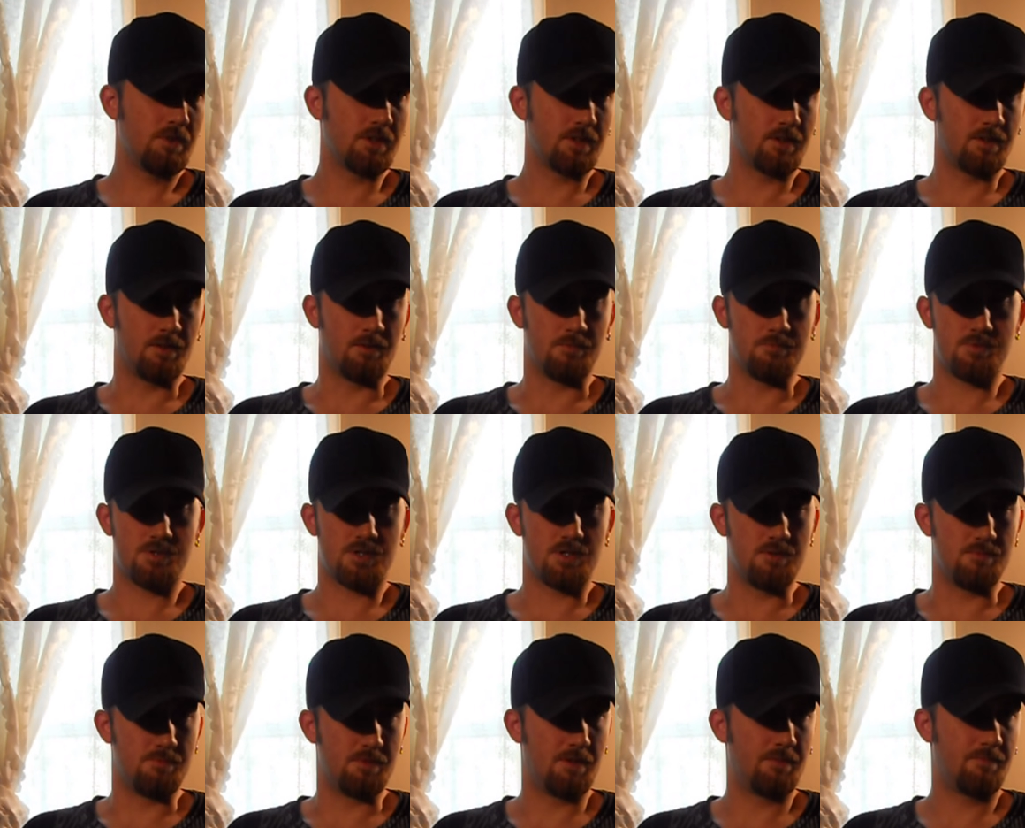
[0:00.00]
Really, oh,
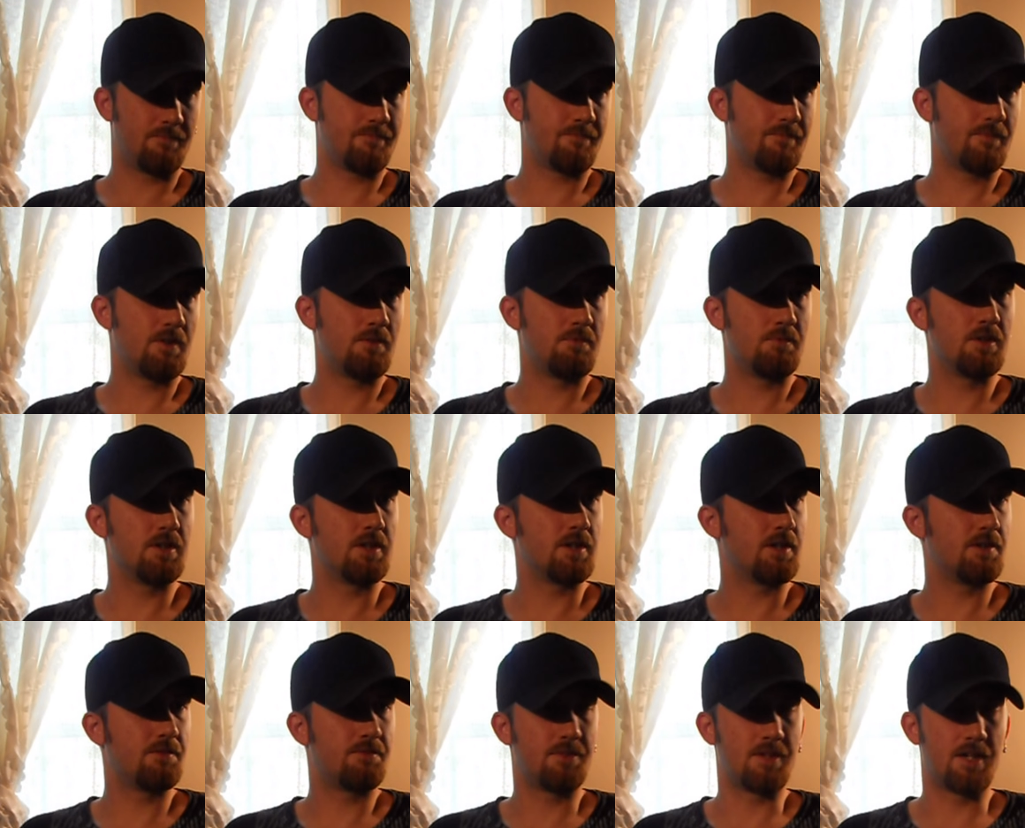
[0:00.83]
excuse me. Really
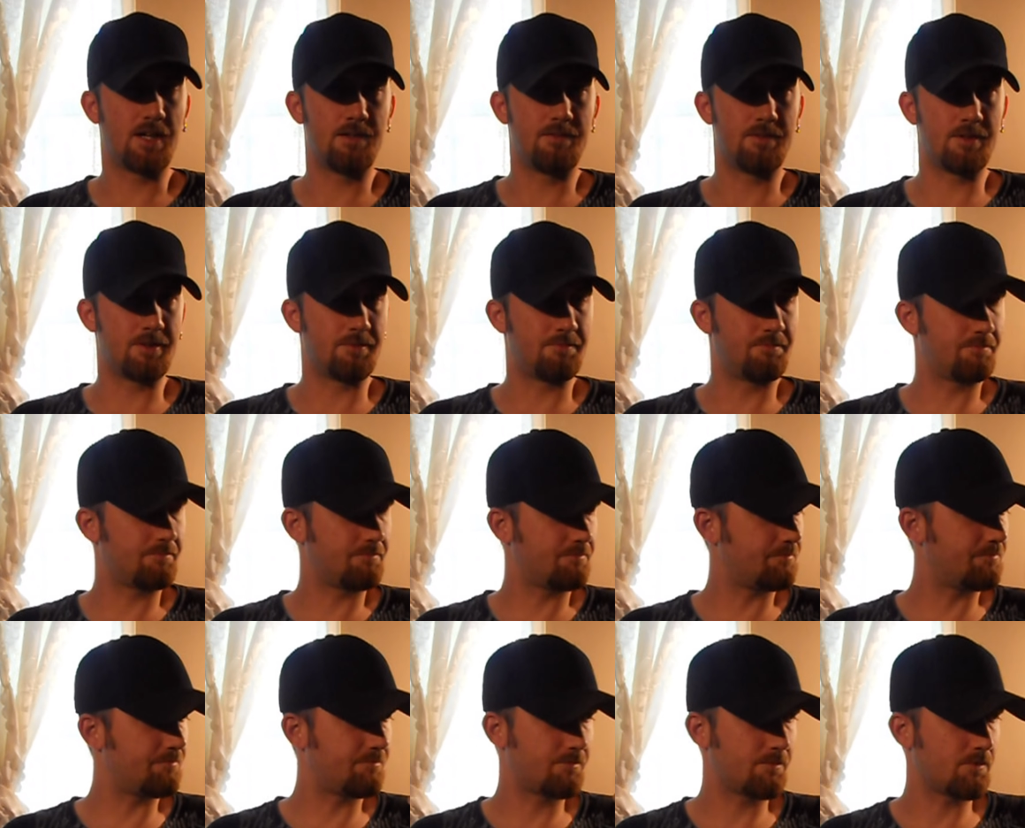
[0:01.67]
good flavor.
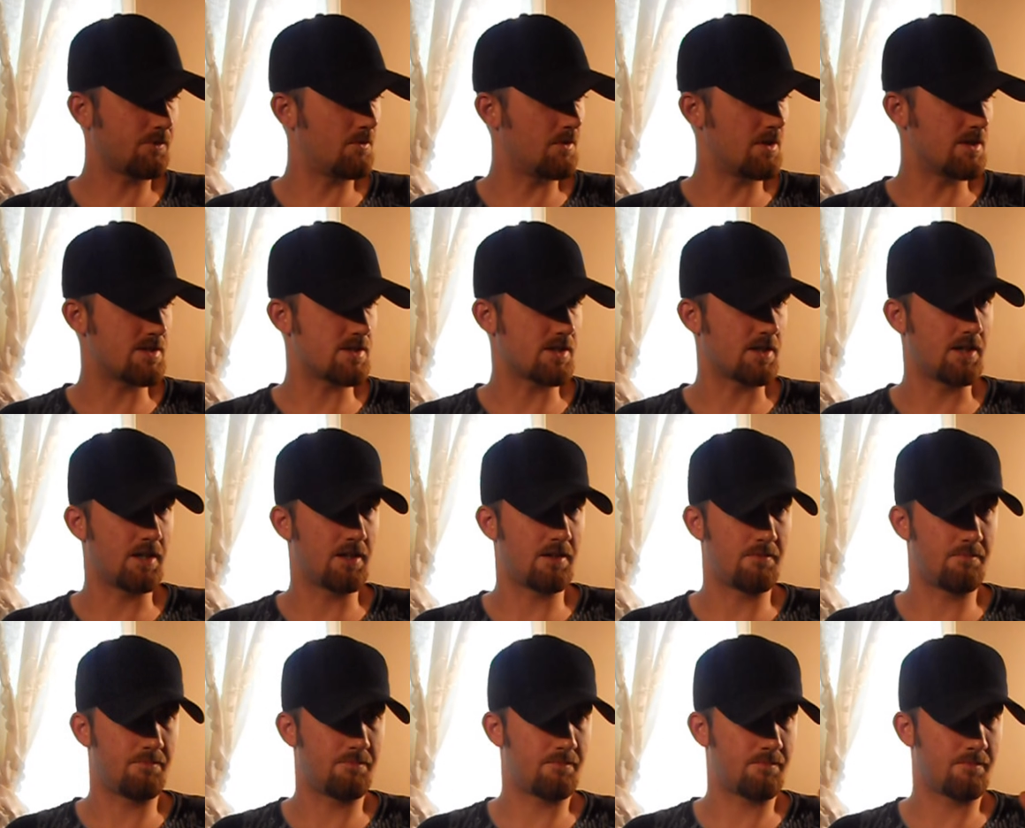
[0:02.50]
Once
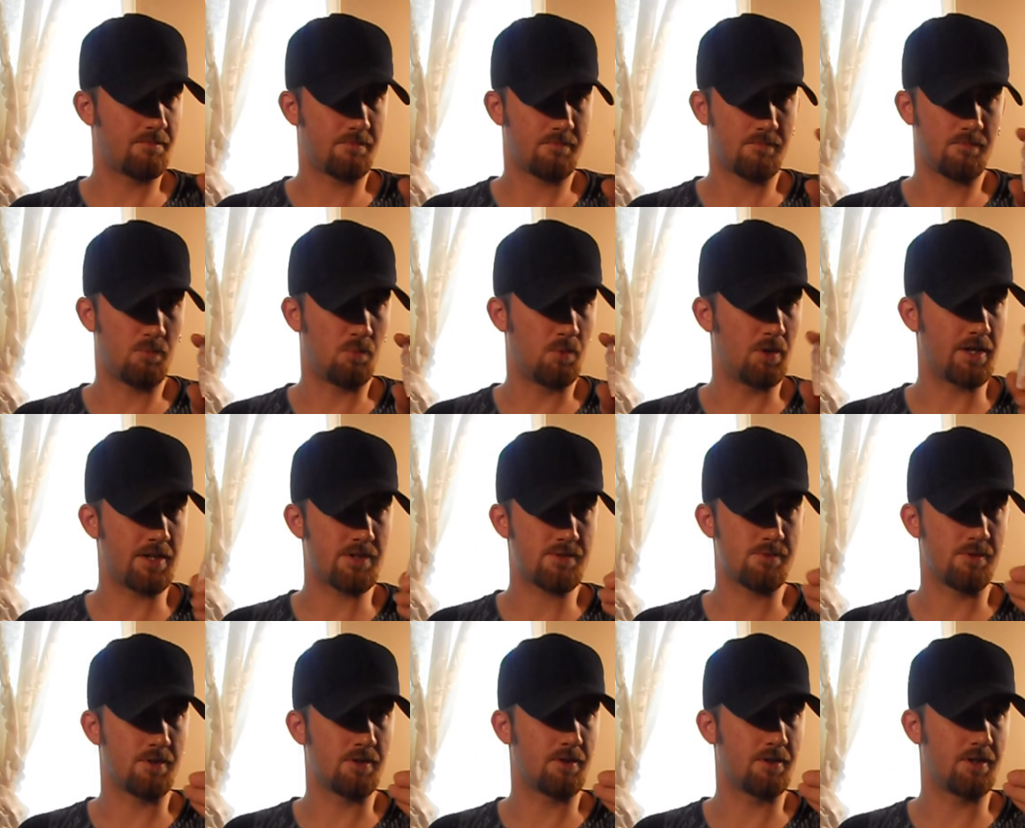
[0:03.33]
again,
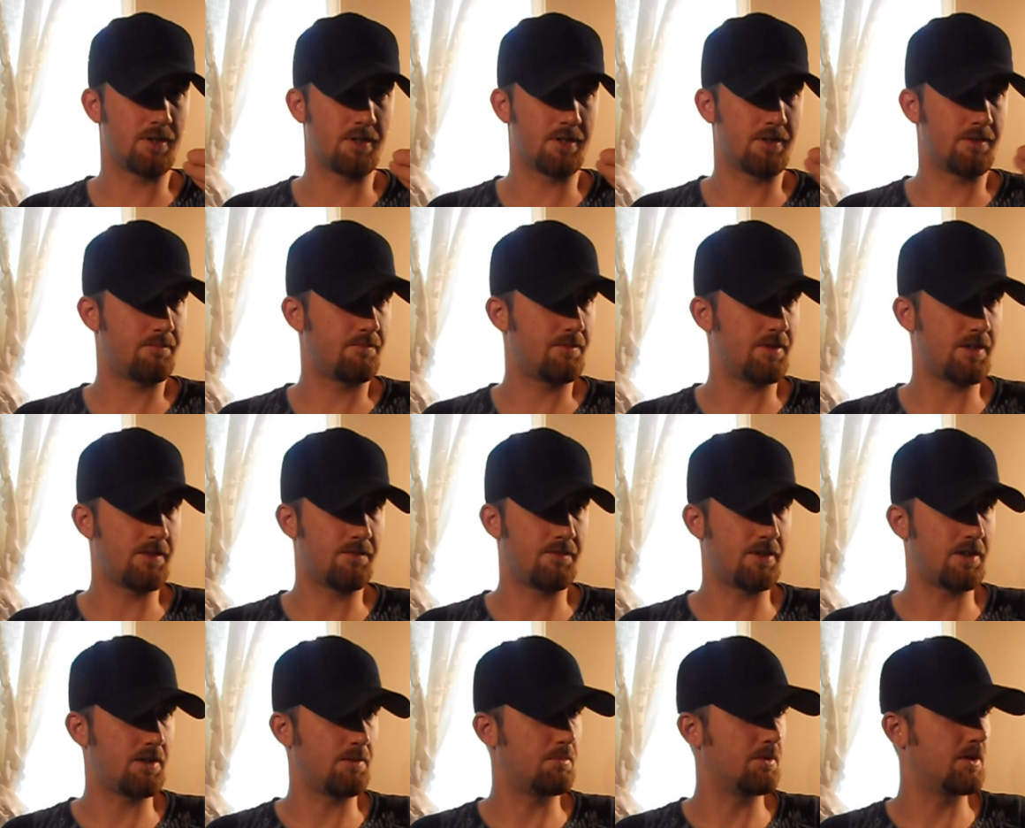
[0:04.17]
wicks real good,
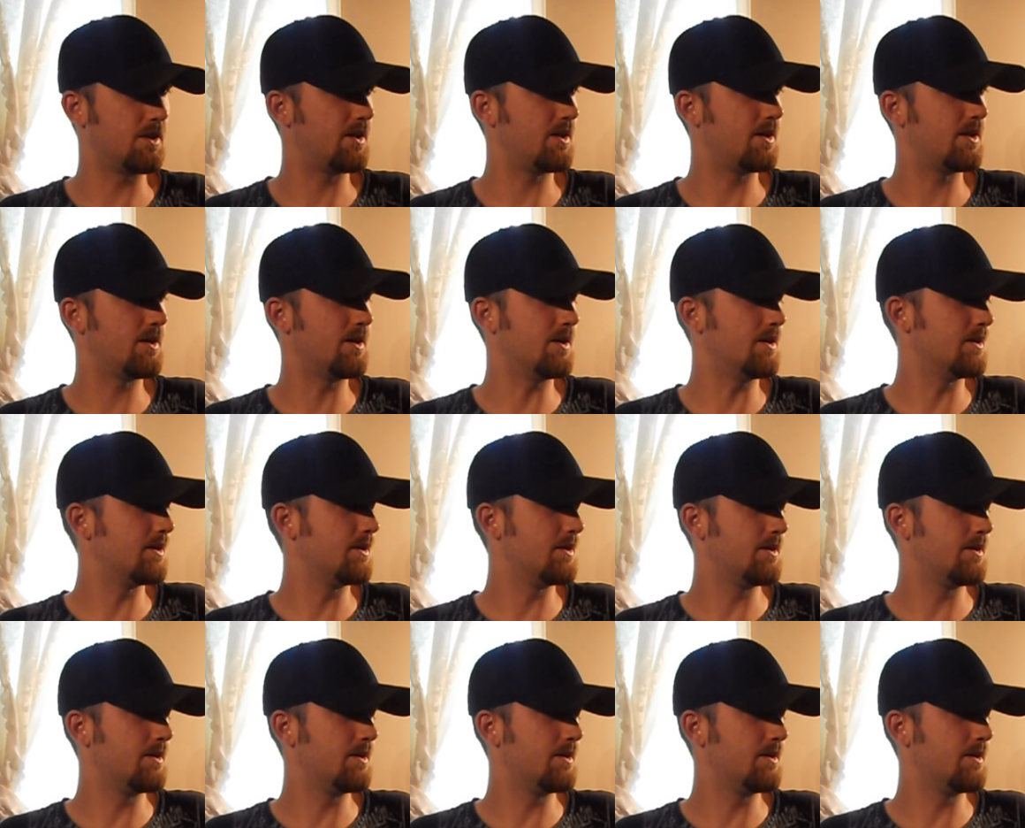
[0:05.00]
50-50 blend.